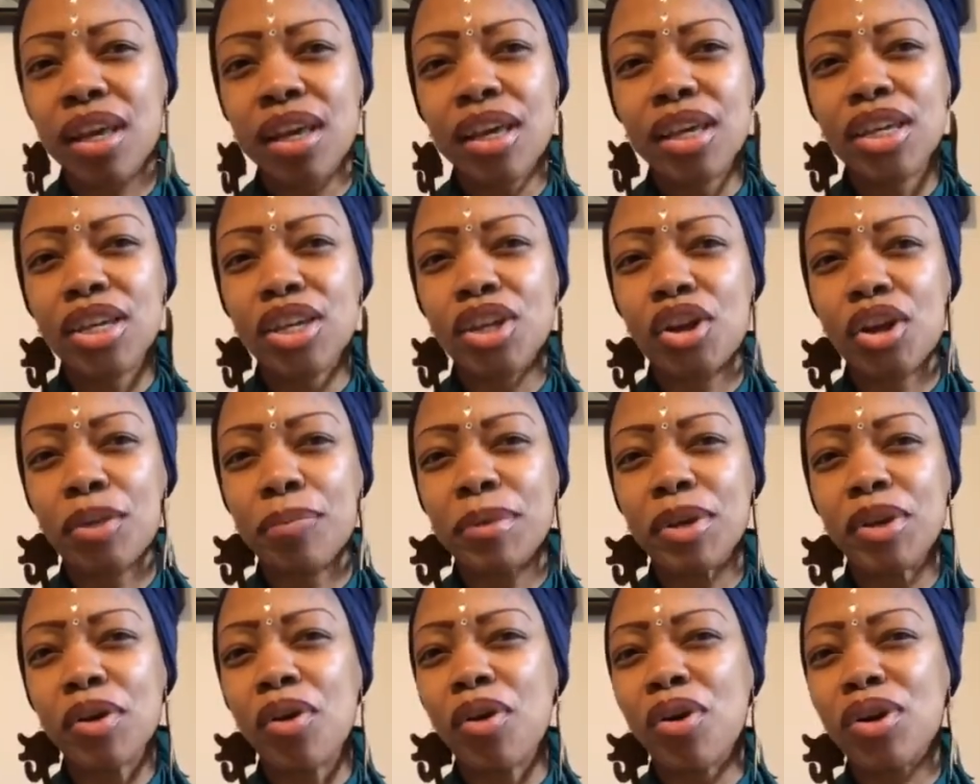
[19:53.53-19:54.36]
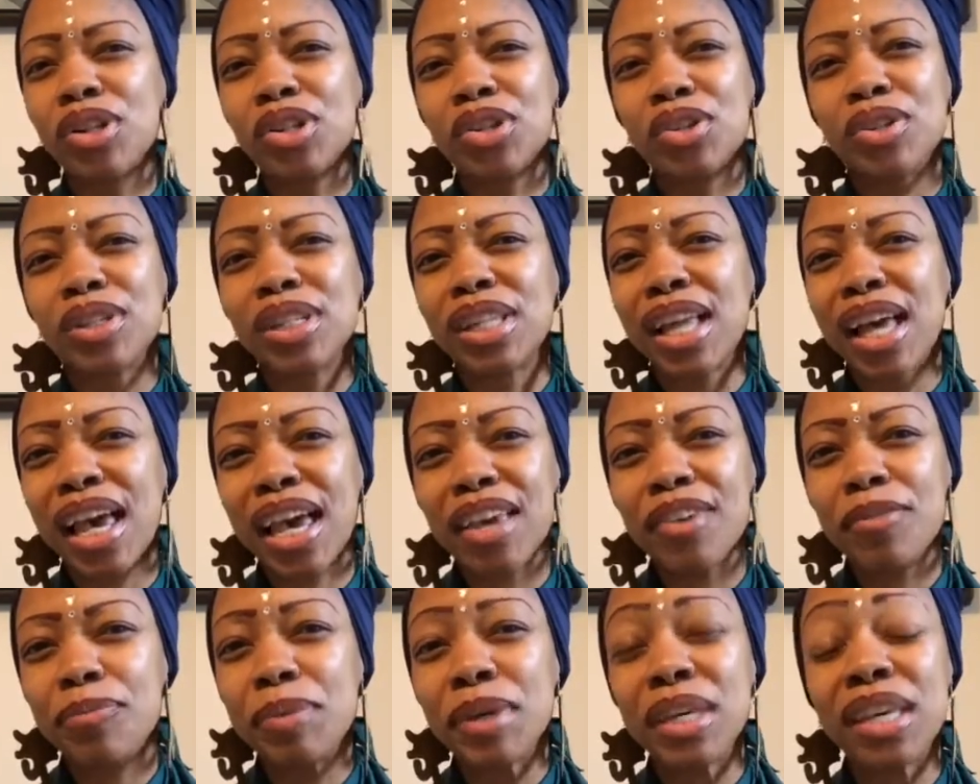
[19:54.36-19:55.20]
you know, on your
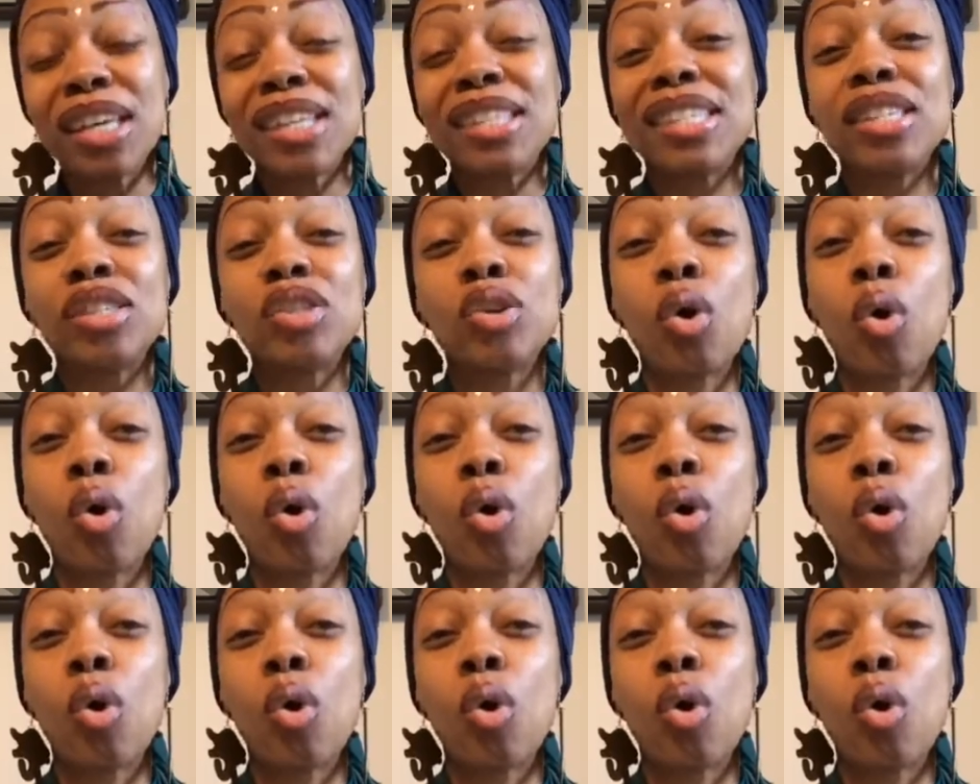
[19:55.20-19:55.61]
life, because it's